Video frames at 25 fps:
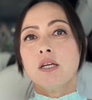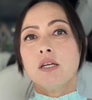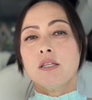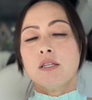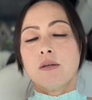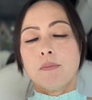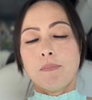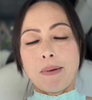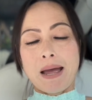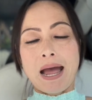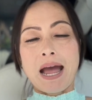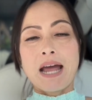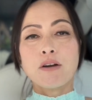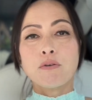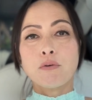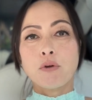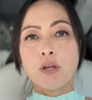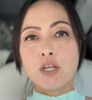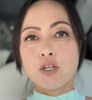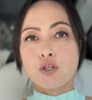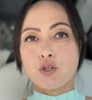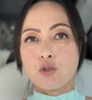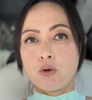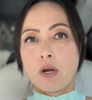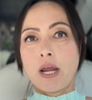the
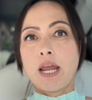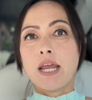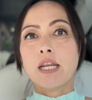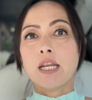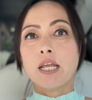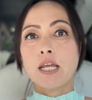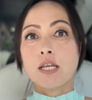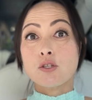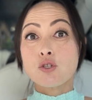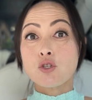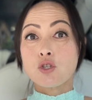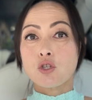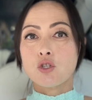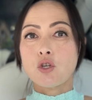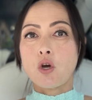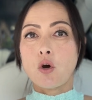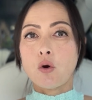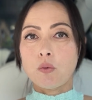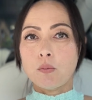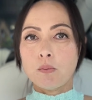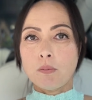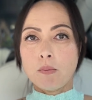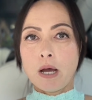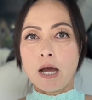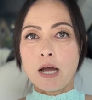battery draining
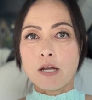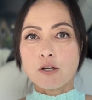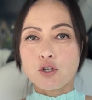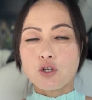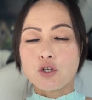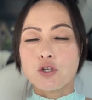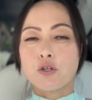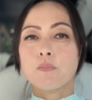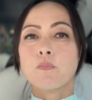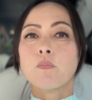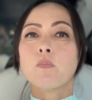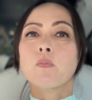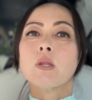so much.